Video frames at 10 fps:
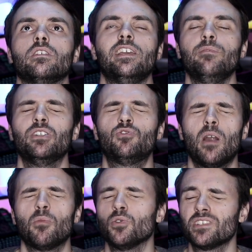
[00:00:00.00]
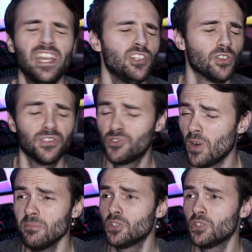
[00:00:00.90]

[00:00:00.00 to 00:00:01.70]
Give me drum rolls, angels, drum